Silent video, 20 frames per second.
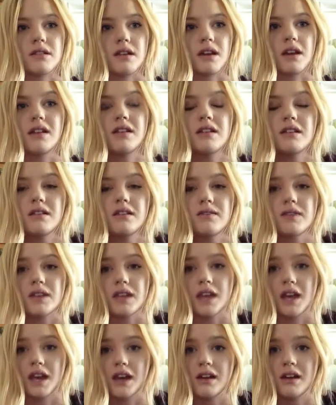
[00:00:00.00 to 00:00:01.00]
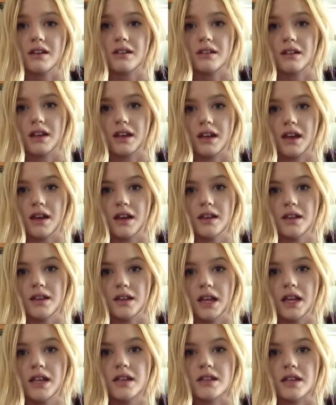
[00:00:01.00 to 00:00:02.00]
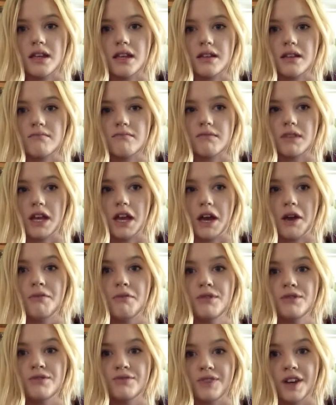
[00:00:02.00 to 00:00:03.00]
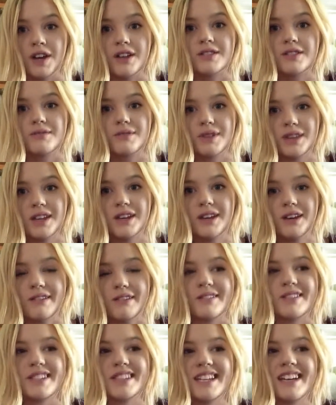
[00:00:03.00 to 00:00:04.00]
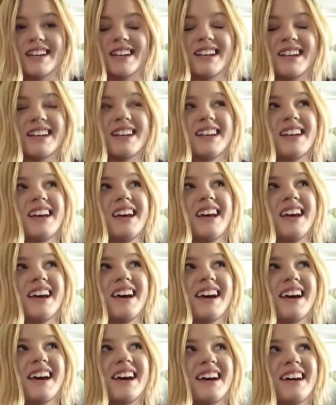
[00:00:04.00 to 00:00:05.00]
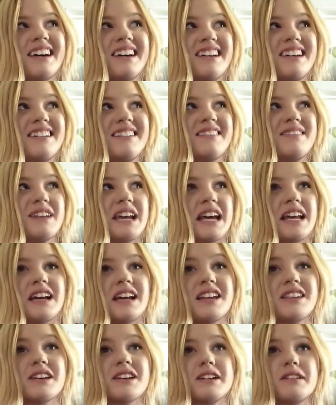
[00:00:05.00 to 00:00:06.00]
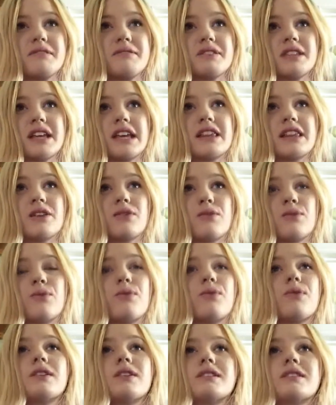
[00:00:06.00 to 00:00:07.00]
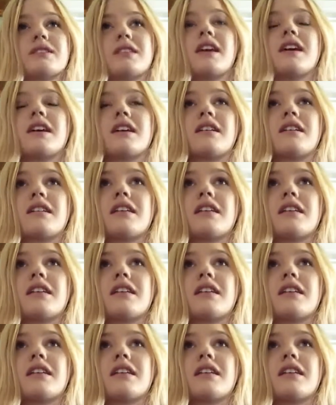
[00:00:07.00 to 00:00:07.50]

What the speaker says: I didn't even care. Like, I liked it. Like, I was friends with a ghost. And I thought it was like the coolest thing.